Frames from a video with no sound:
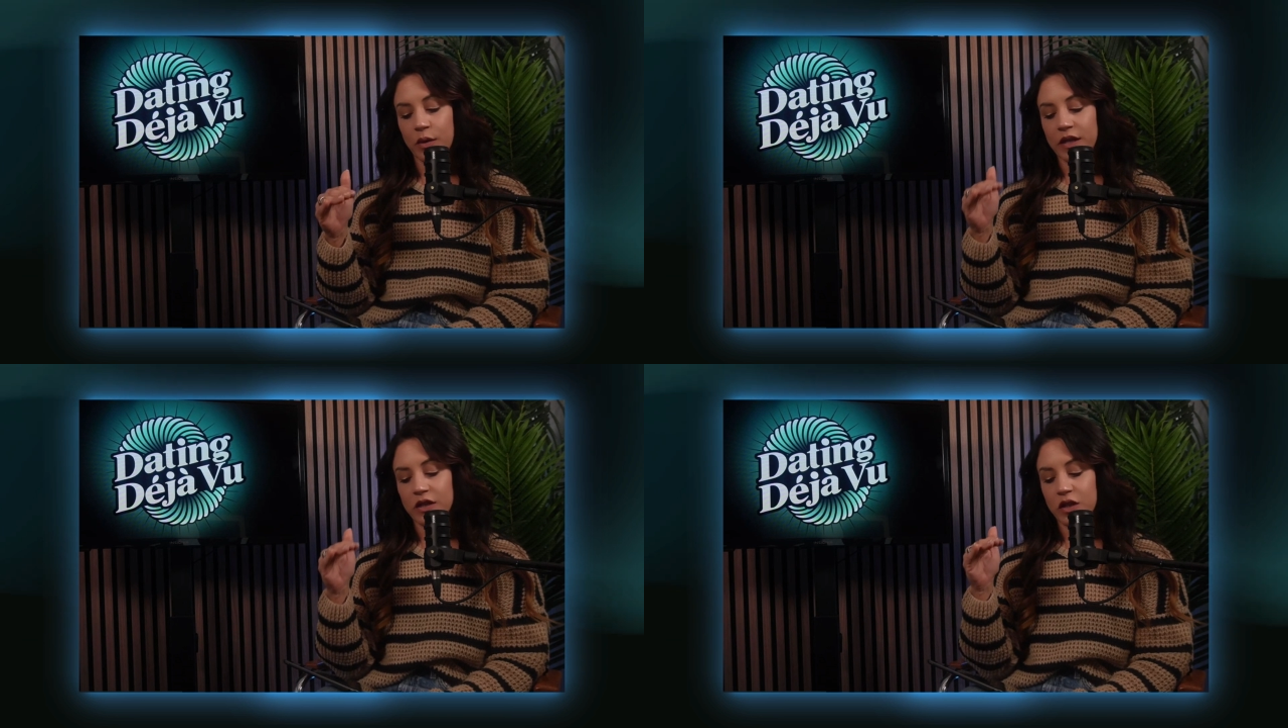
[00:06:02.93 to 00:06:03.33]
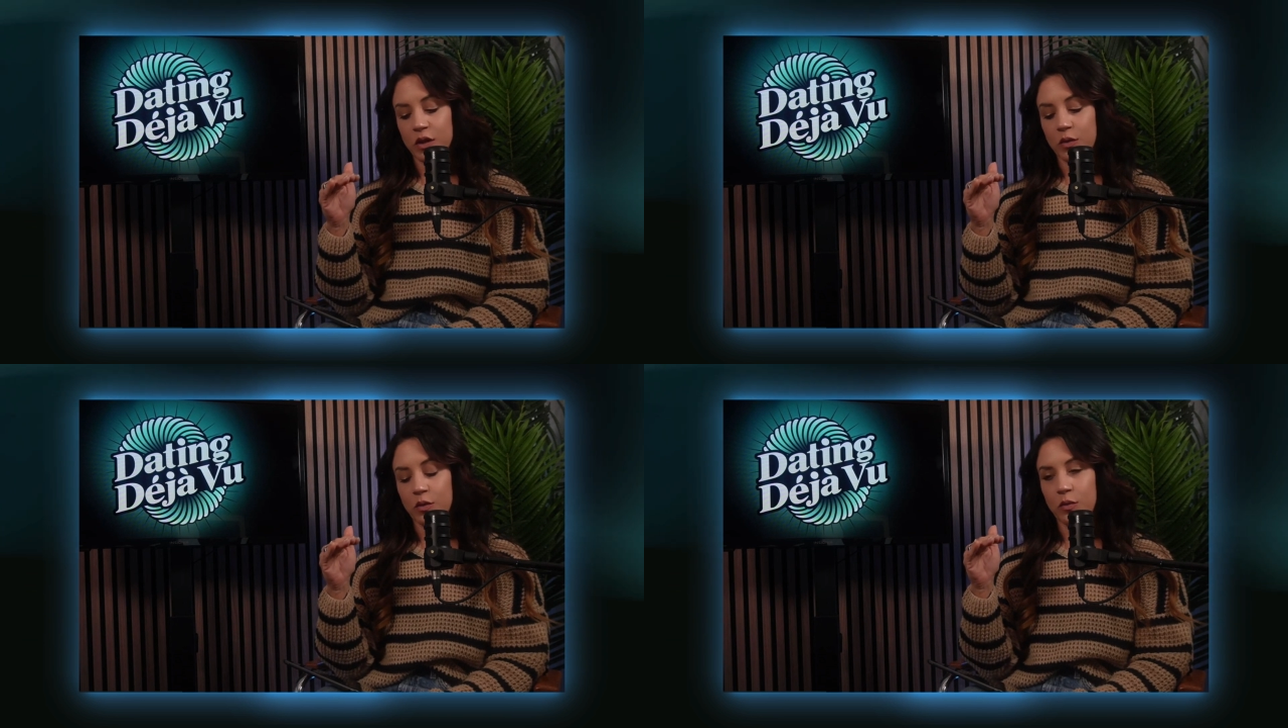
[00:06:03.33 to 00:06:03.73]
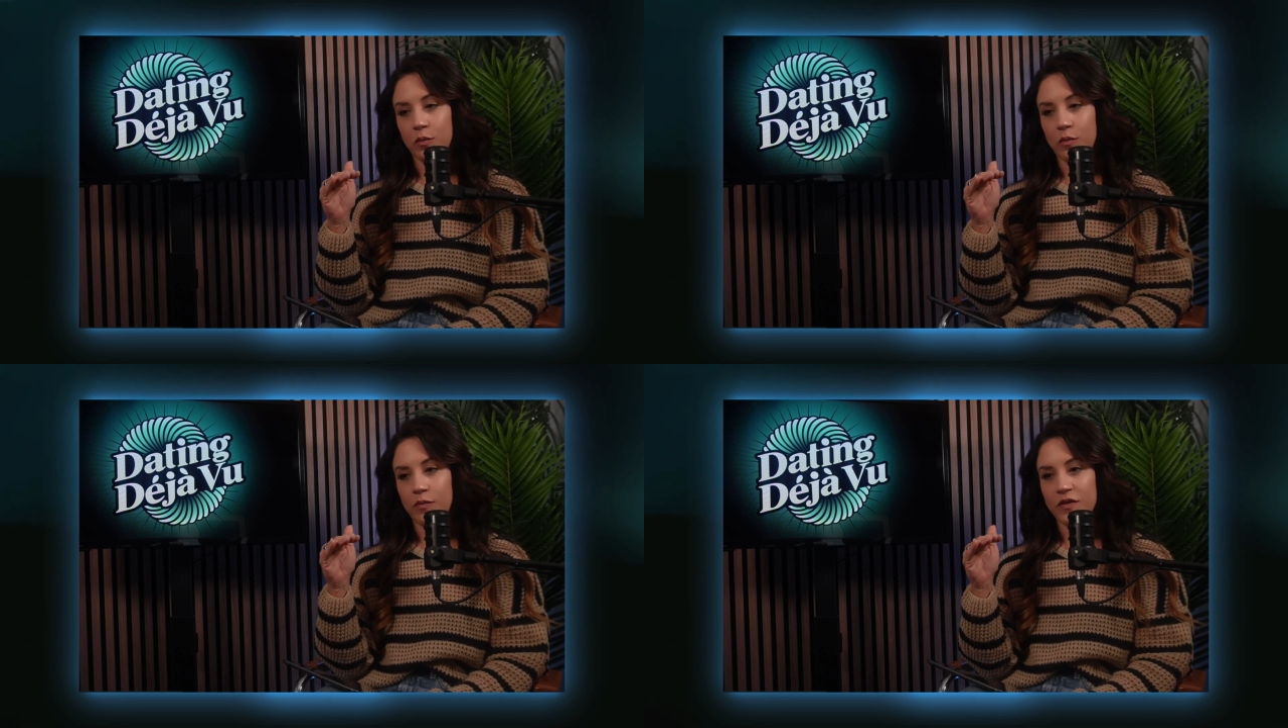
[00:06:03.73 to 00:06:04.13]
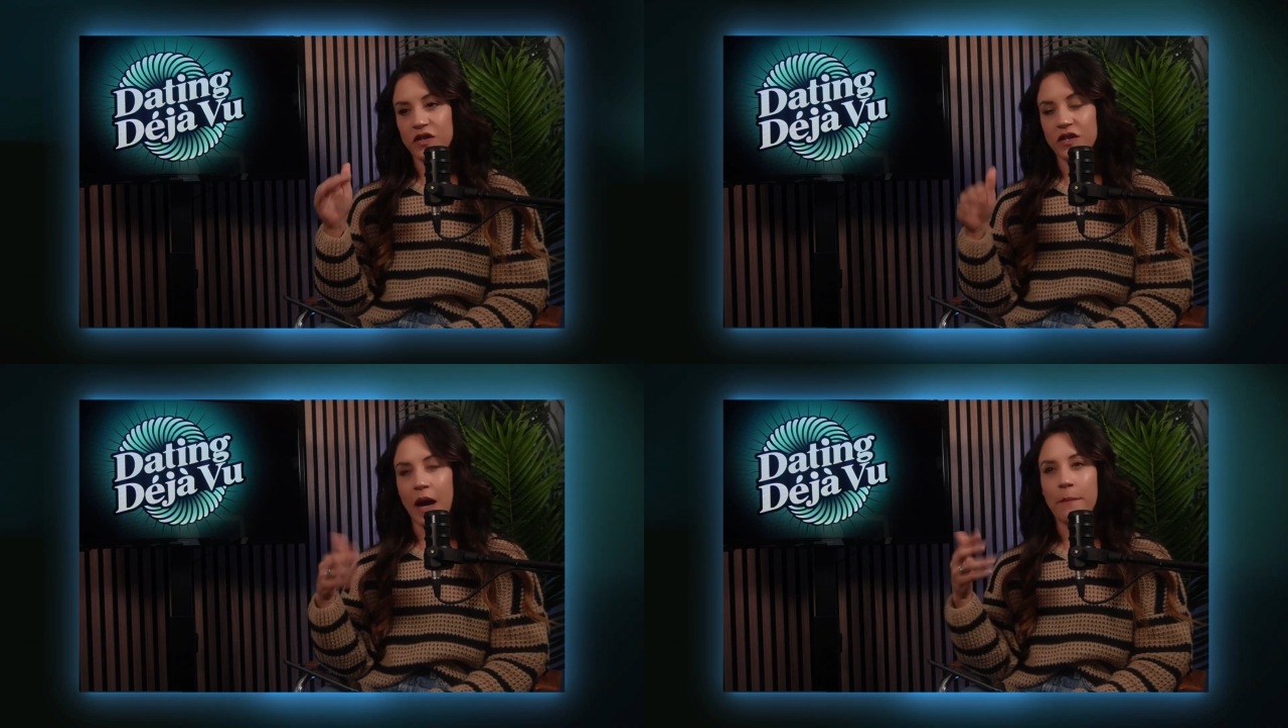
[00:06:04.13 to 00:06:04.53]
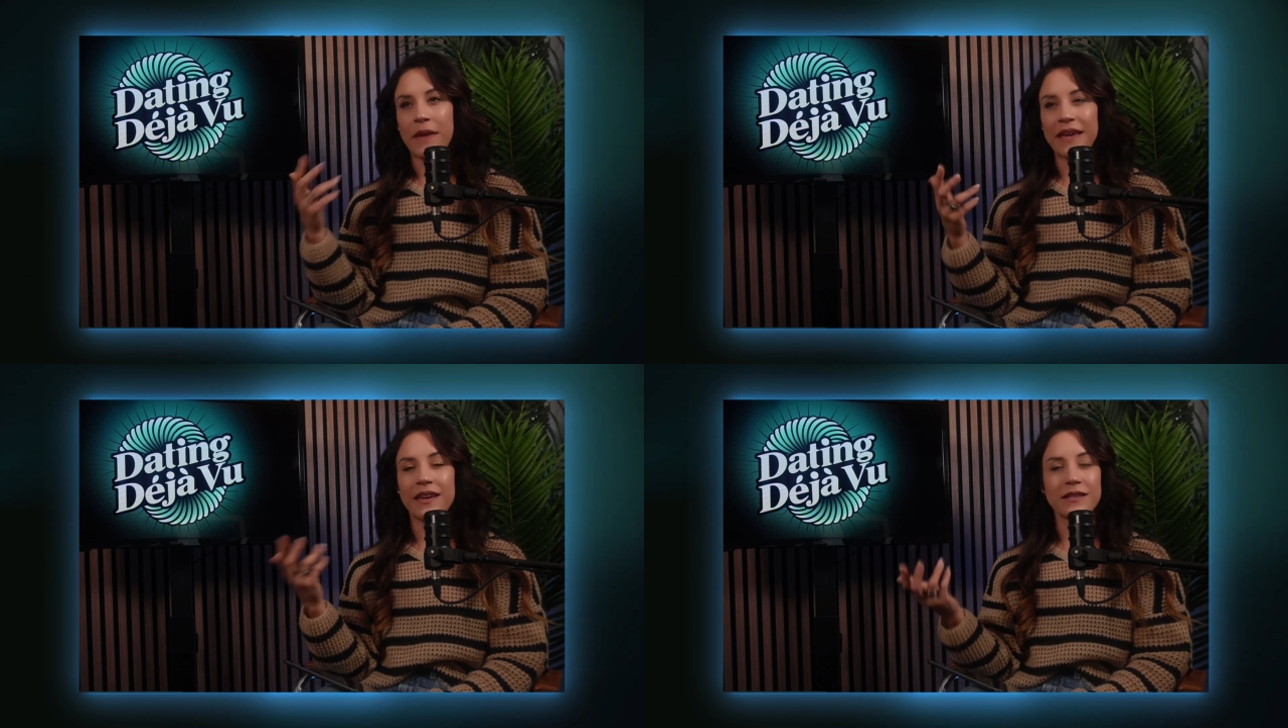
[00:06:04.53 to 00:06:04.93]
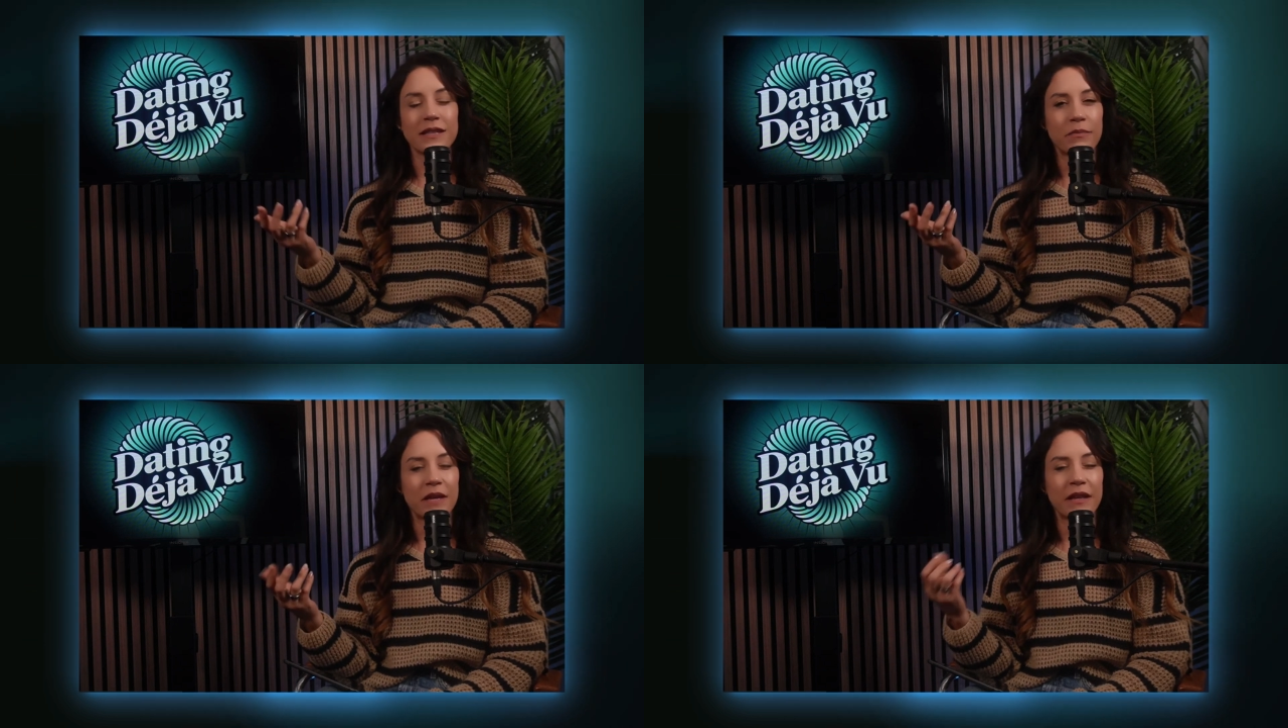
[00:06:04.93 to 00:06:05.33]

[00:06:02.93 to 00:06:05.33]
to stop making it something